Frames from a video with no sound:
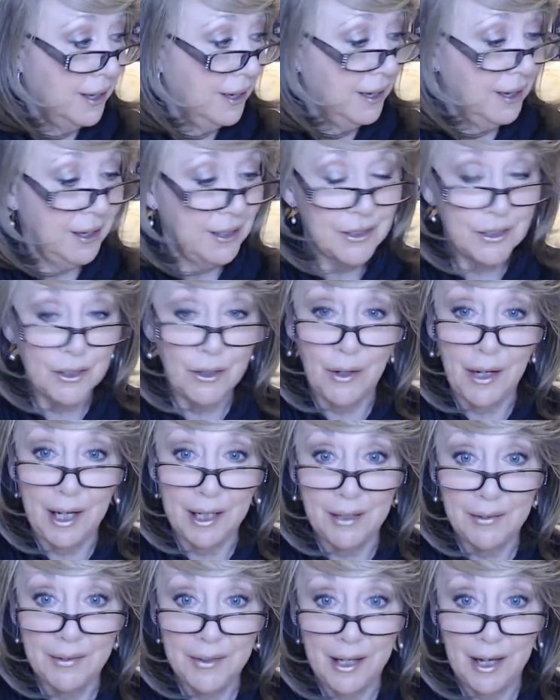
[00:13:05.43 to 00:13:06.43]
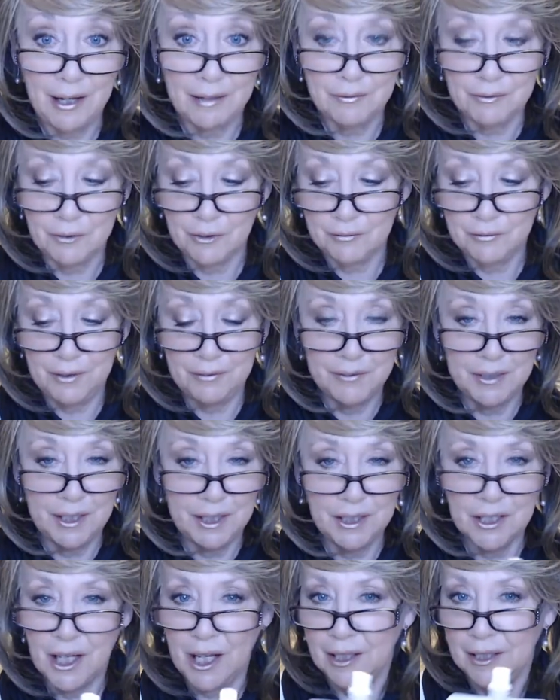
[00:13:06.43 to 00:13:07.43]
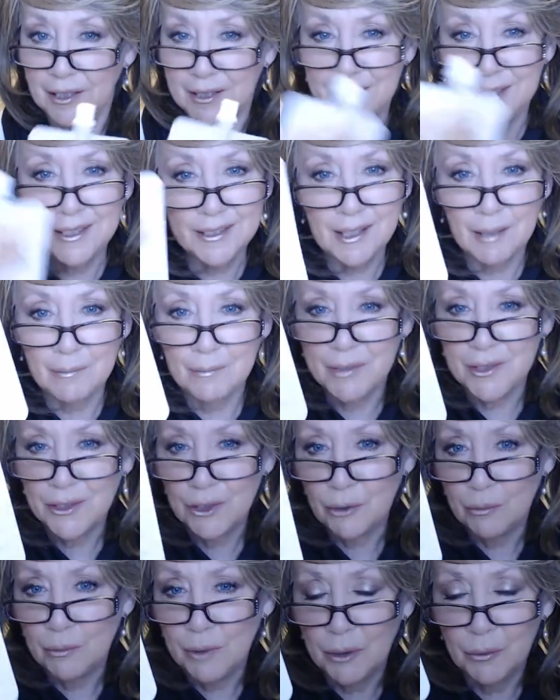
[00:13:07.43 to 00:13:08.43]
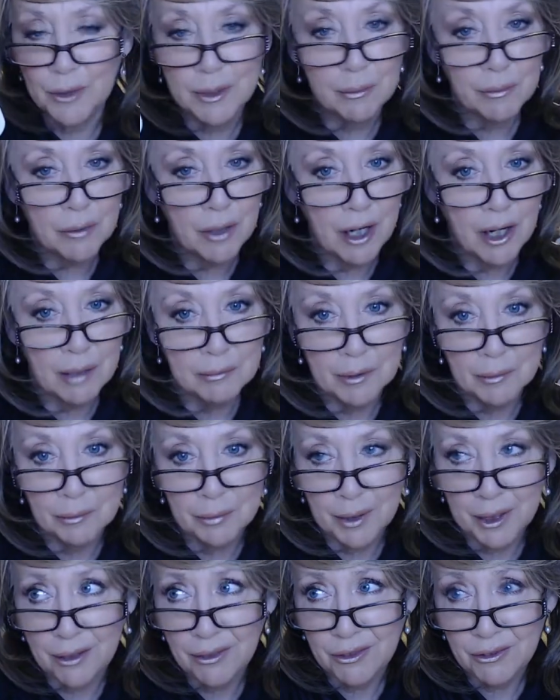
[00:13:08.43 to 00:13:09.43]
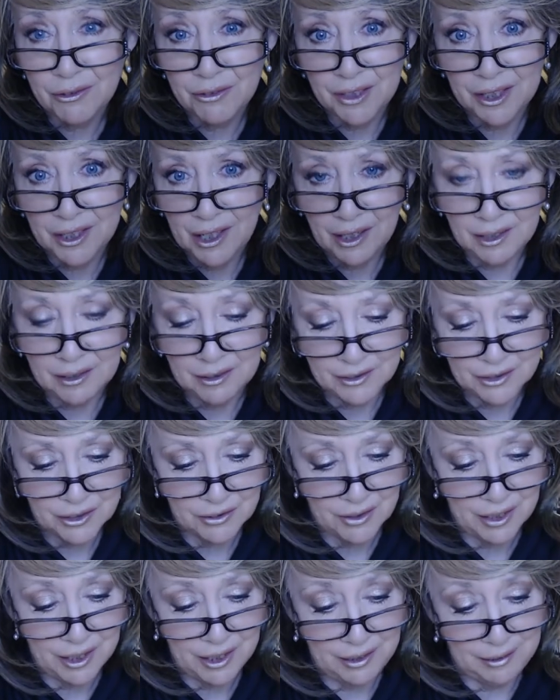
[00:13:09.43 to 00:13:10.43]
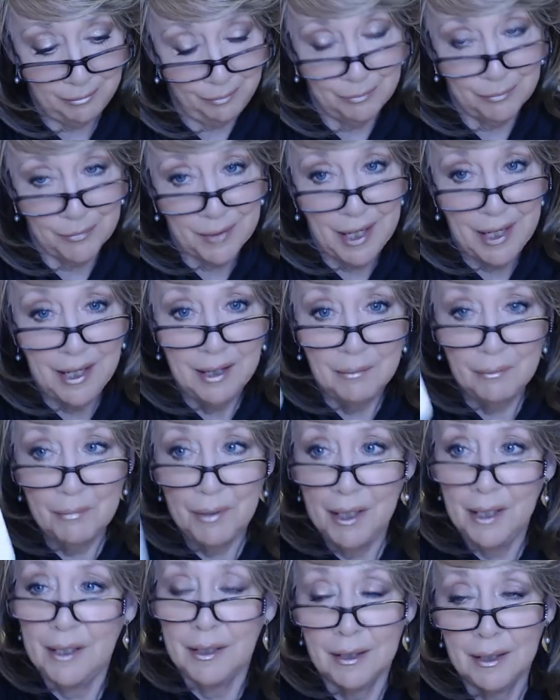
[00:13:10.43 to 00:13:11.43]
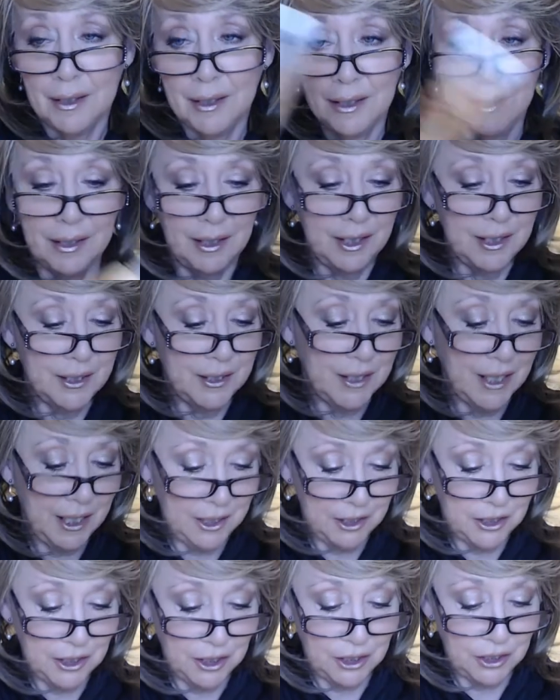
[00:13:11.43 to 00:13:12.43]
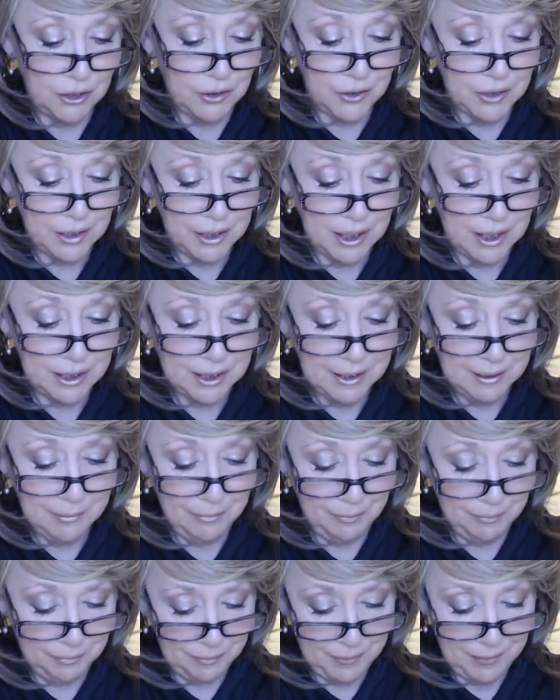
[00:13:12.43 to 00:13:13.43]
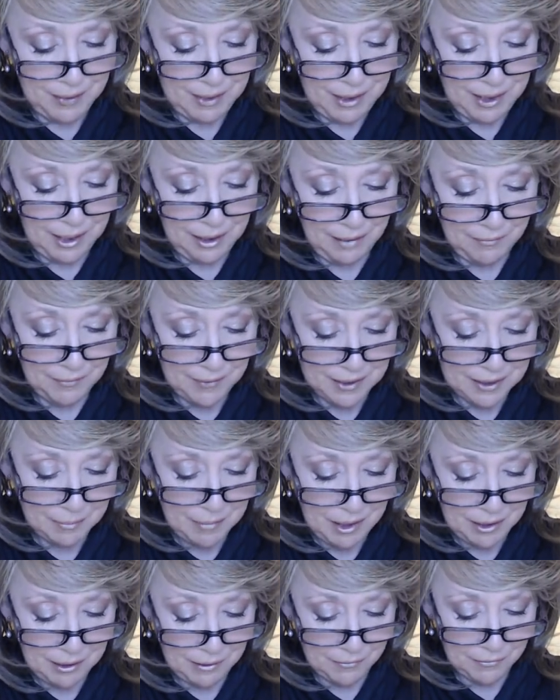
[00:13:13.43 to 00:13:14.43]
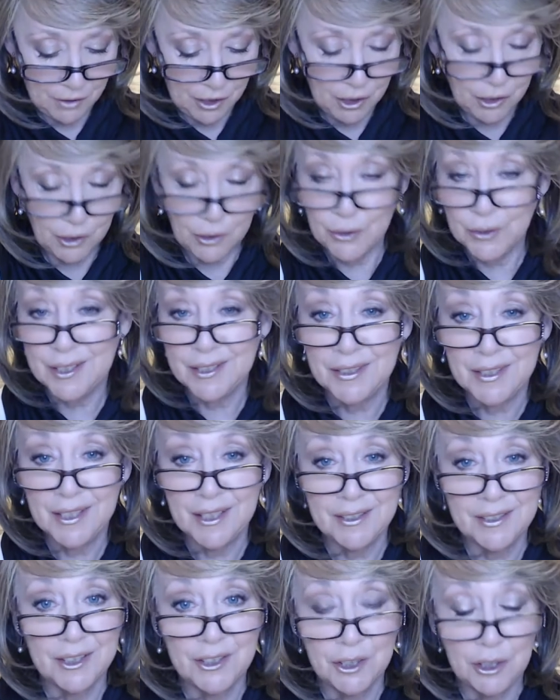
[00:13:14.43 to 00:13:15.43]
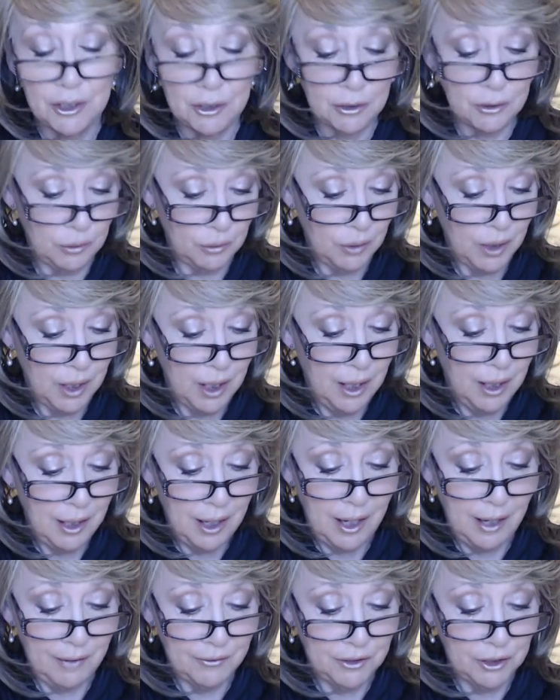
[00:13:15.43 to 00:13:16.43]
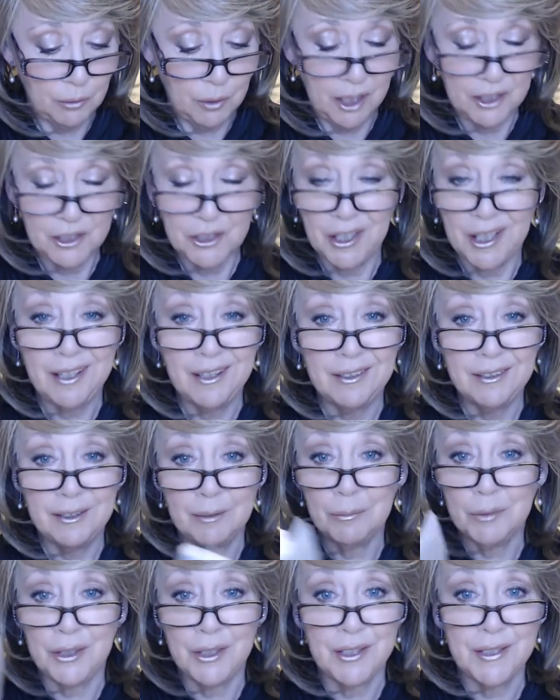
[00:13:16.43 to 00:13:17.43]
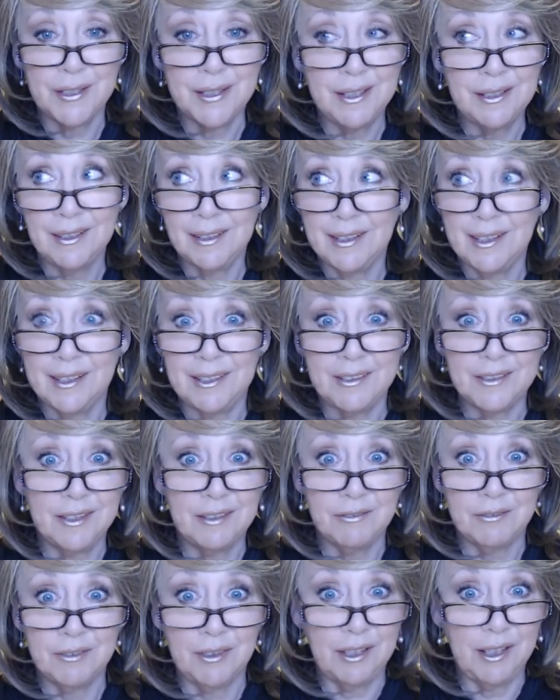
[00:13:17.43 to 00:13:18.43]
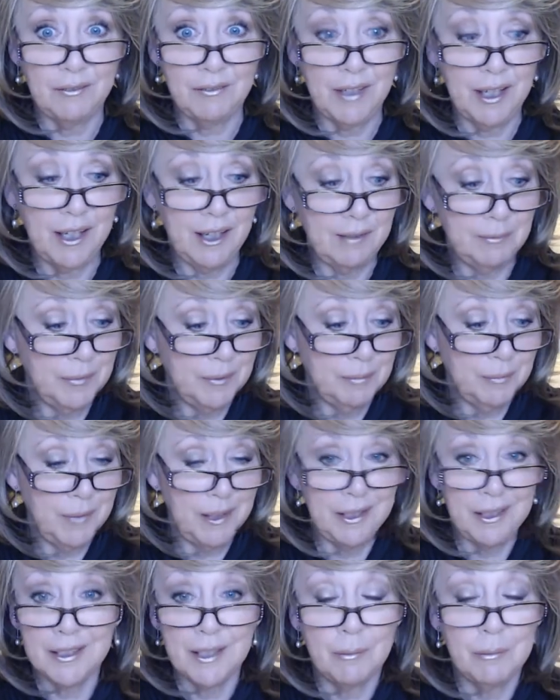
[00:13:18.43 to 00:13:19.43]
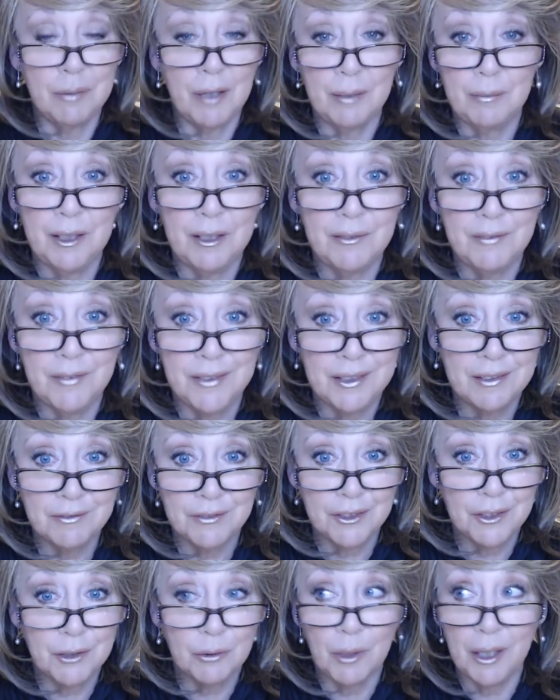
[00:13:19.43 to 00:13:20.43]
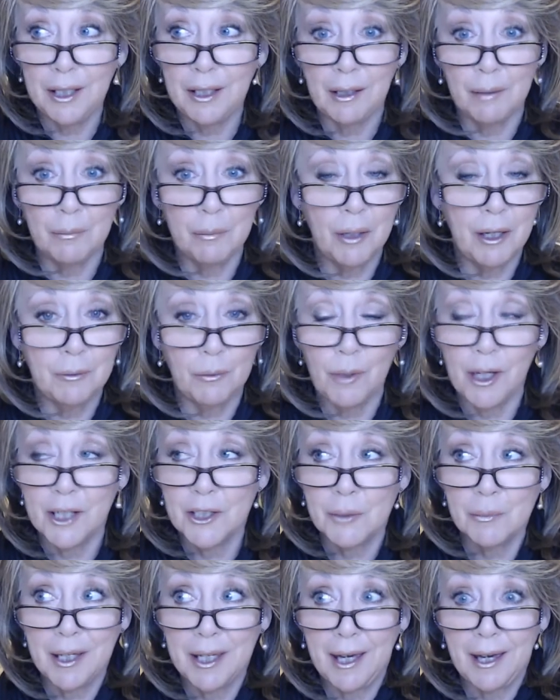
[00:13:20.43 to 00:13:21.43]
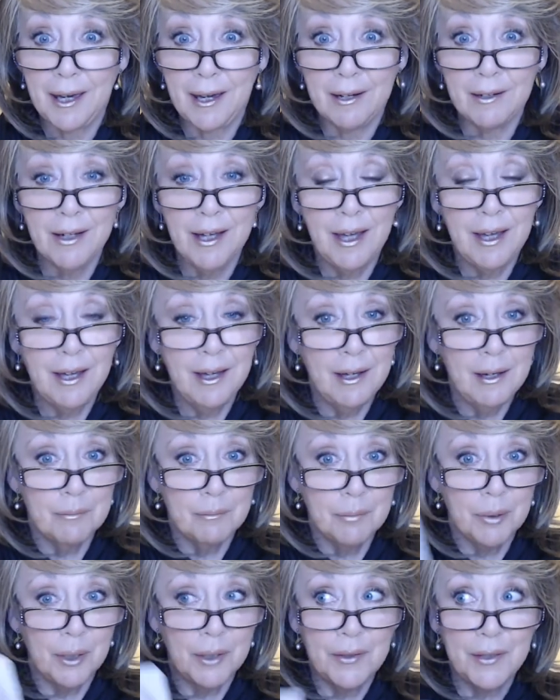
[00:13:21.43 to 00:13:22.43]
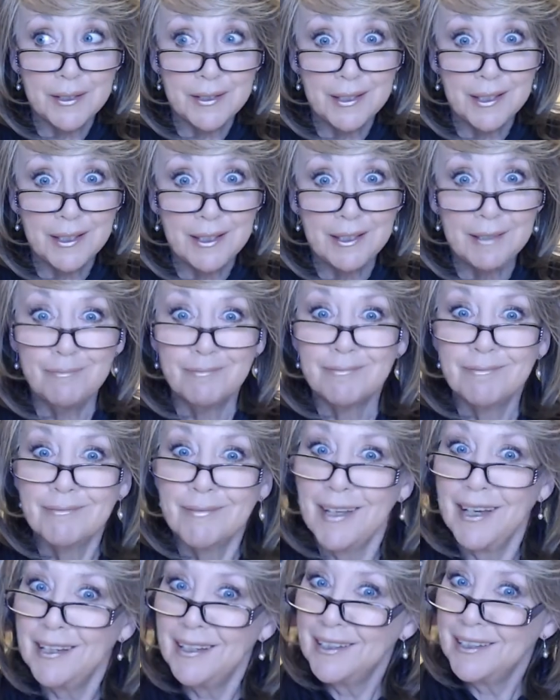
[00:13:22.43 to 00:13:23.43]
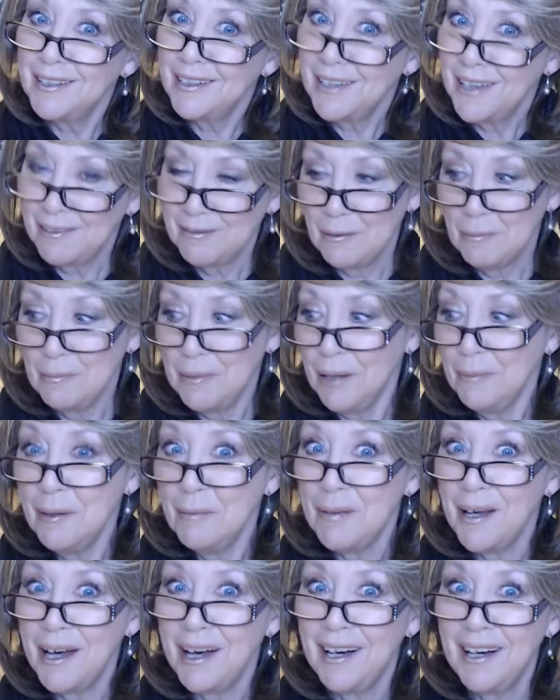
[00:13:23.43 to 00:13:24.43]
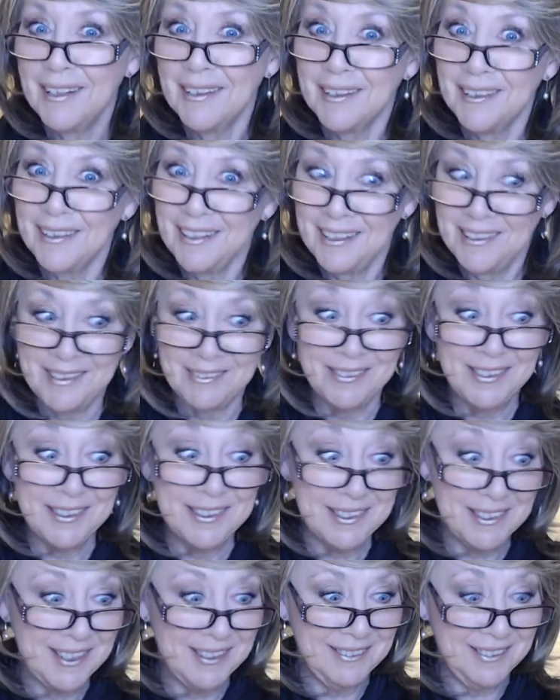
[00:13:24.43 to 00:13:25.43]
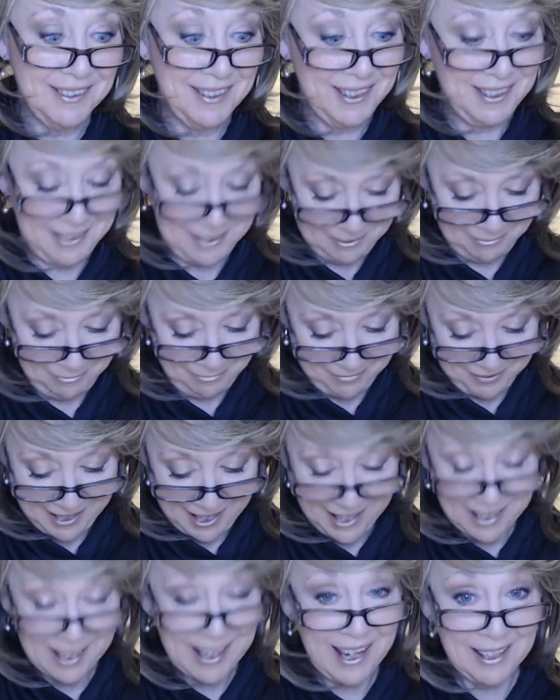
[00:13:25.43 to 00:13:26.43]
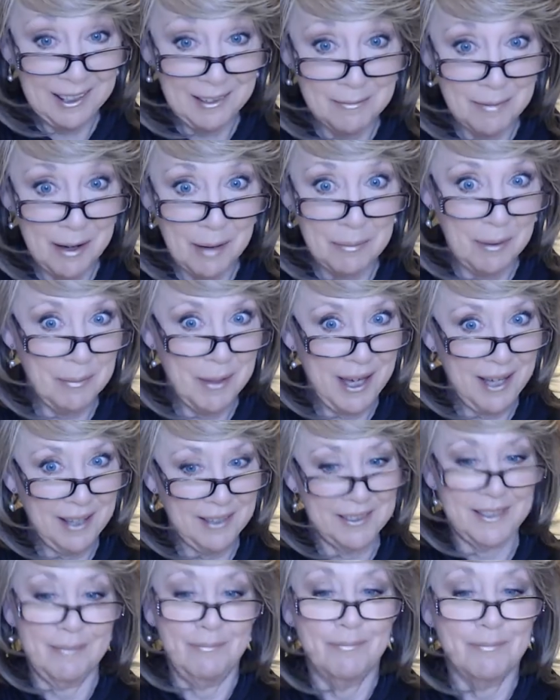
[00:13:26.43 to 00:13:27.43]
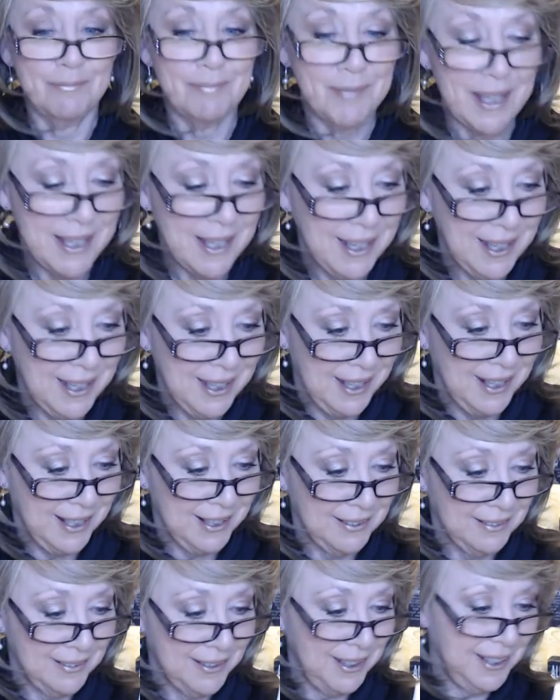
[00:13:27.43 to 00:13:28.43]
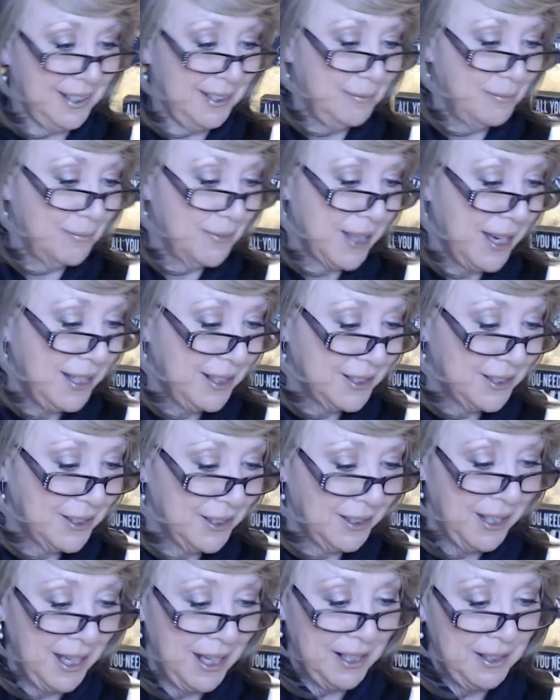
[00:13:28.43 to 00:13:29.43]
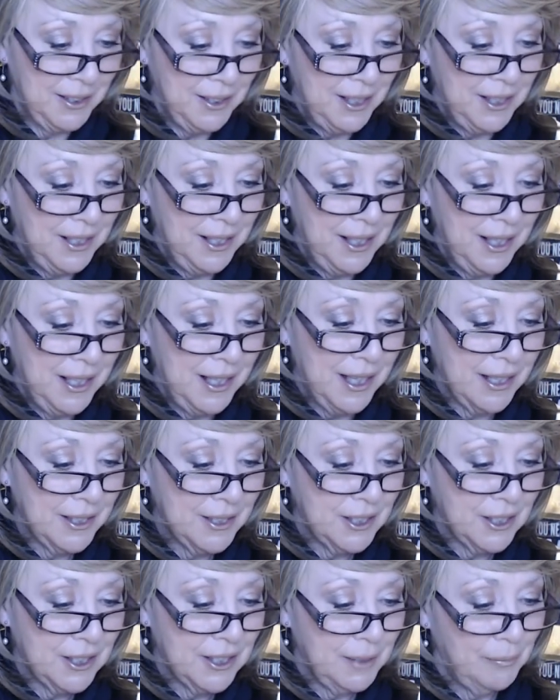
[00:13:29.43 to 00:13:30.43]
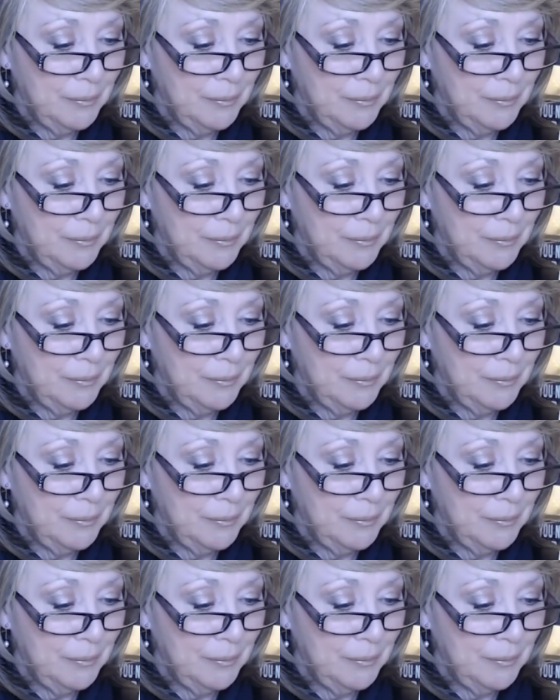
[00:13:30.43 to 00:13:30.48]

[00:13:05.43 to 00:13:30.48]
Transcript: So I got that for $15. This I'm assuming was probably $3, right? But excited to use this. I love the smell of rose. It says that you, after you wash your hair, you put this in, you let it sit for like five minutes. I'll probably leave it in for 20. I'll probably wash my hair, put this in it, have a bubble bath, and then rinse it out later. Yeah, I love bubble baths. Alrighty. So then next,